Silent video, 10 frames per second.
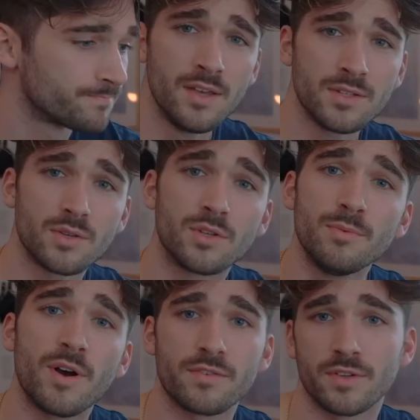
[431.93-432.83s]
So the
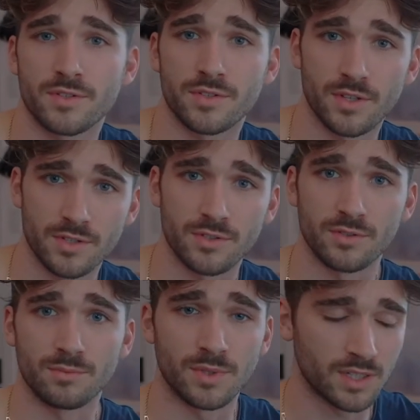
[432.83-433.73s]
uBACCH filters
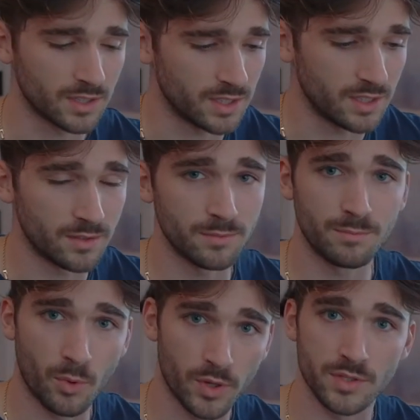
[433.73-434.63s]
assume clean,
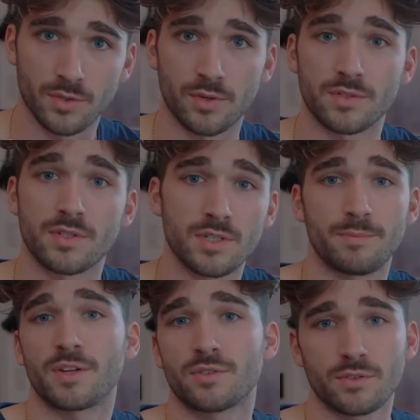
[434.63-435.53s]
point source,
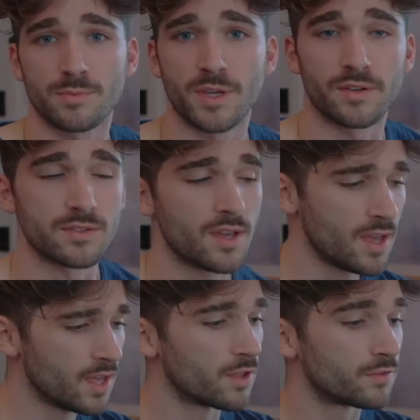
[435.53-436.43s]
symmetrical speakers.
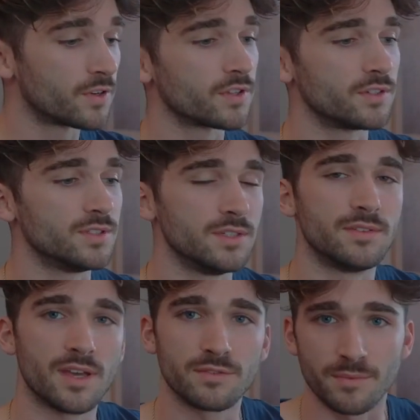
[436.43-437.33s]
The further you
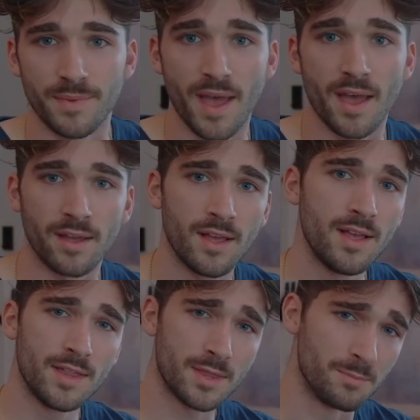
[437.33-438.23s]
deviate from that,
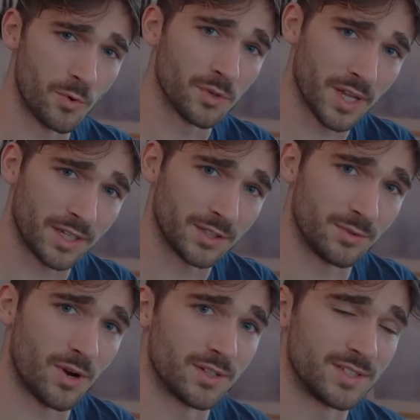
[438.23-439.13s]
the more likely
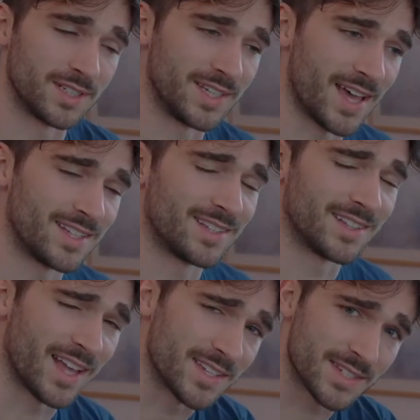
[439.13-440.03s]
you are to get
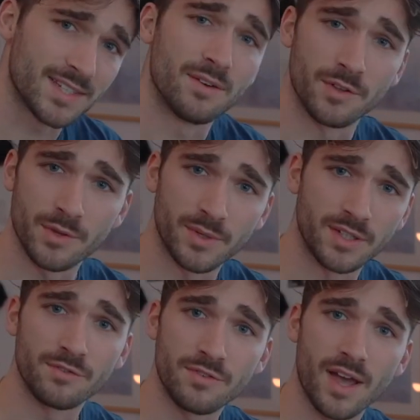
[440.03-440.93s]
less of a
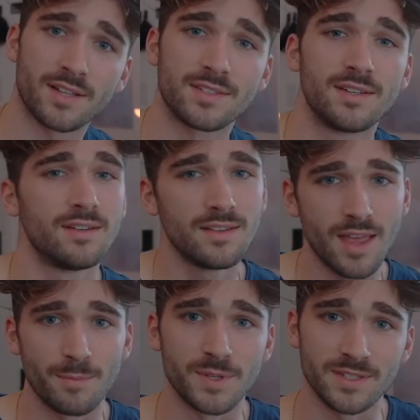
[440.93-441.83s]
3D effect.
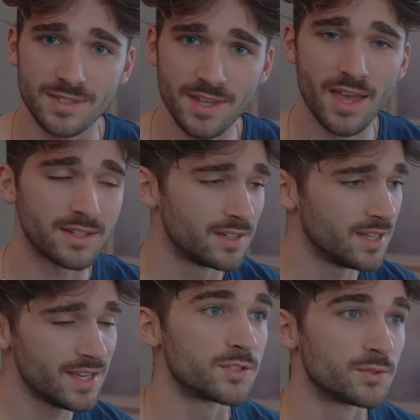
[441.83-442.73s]
That being said,
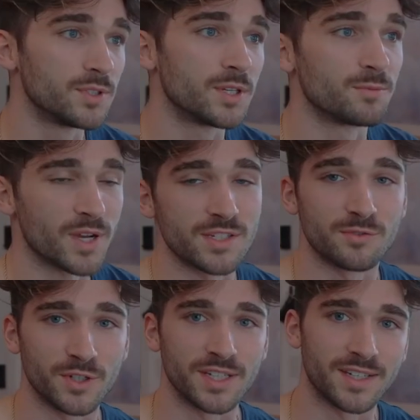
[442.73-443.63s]
it's a really
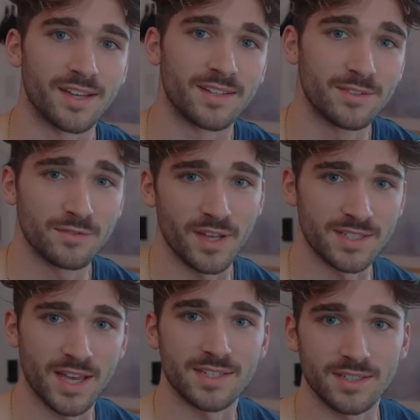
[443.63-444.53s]
impressive way to get
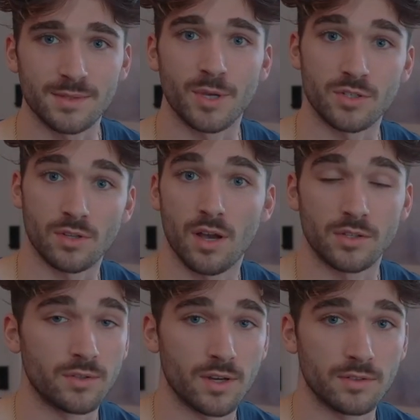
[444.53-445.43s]
fantastic spatial
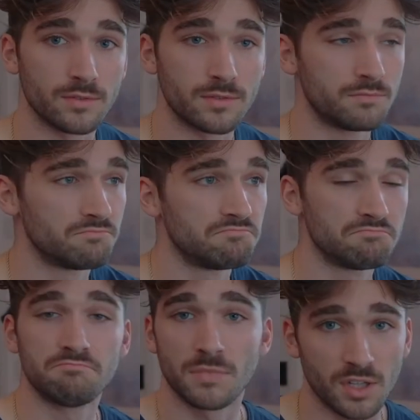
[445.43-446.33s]
audio out of
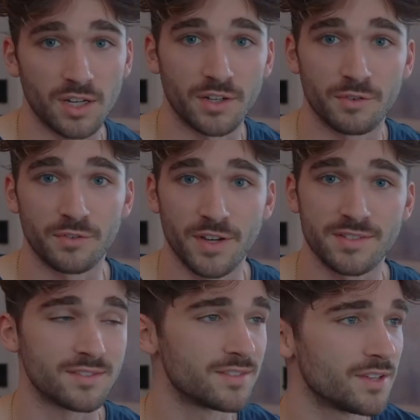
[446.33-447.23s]
a lot of different
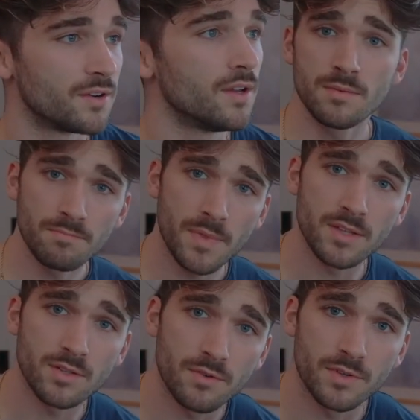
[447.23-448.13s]
devices. So
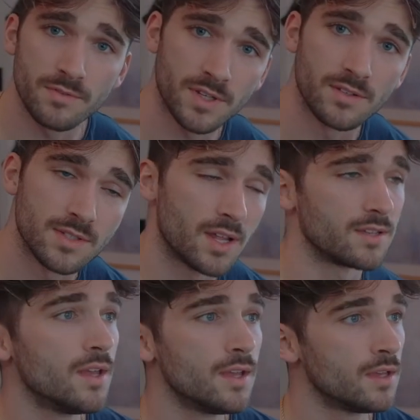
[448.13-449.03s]
that's all for the video today.
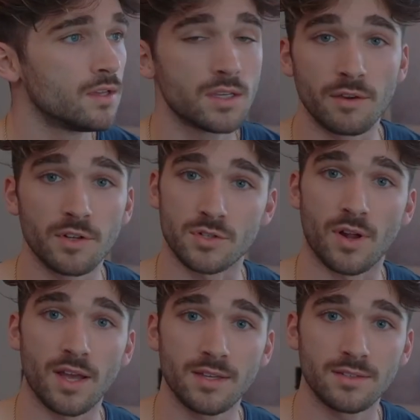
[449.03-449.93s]
Give it a try.